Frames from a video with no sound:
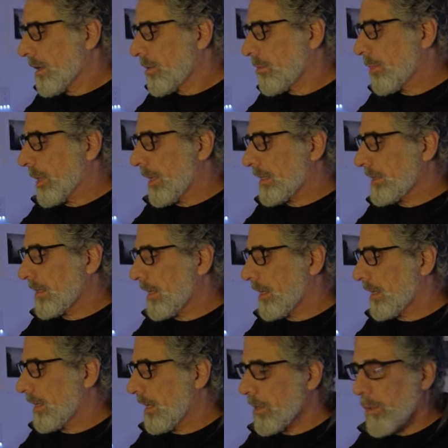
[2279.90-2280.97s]
But
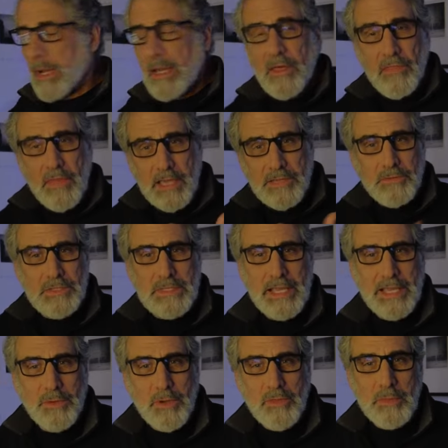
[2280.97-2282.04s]
anyway, thanks for
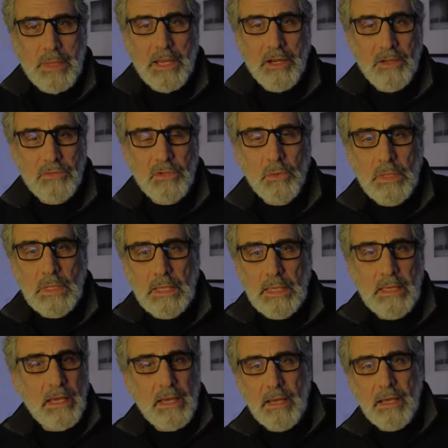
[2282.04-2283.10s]
sticking with me here. If you really,
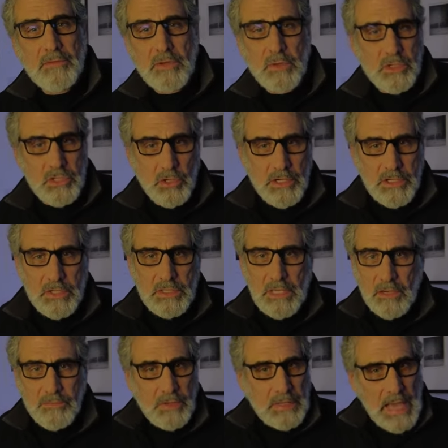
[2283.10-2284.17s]
if you enjoyed
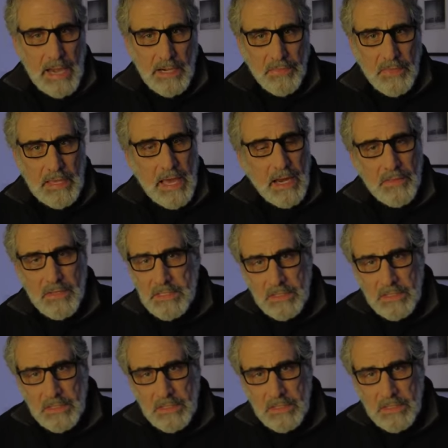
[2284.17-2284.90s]
yourself, you got anything out of this,